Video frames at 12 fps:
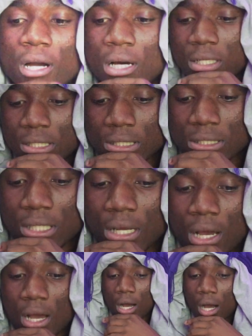honest,
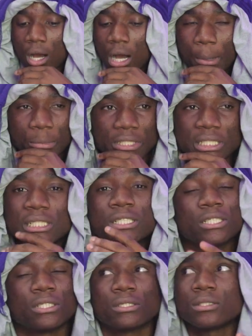I'ma
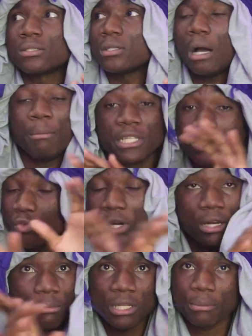just
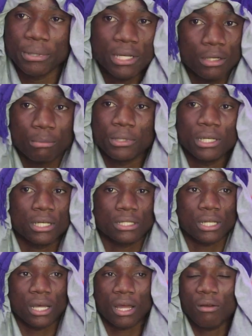randomly pick a beat, cause
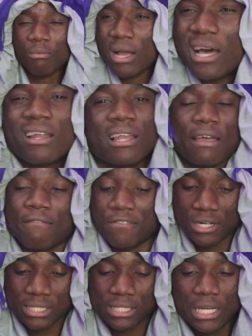like I'm kind of like
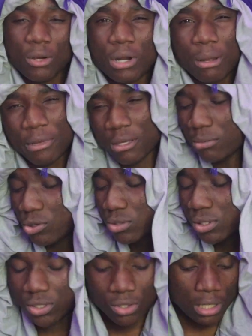versatile when I make
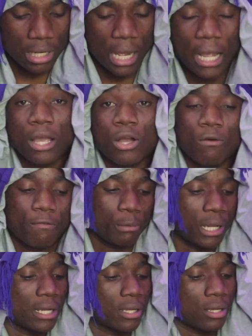music, so like I can go from
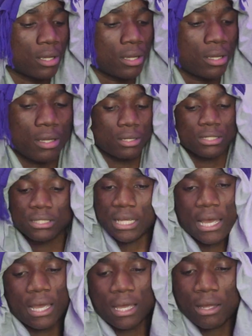like
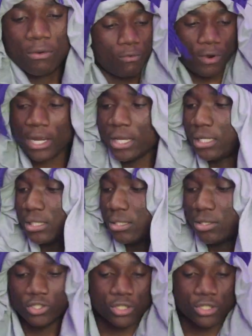sad, rage to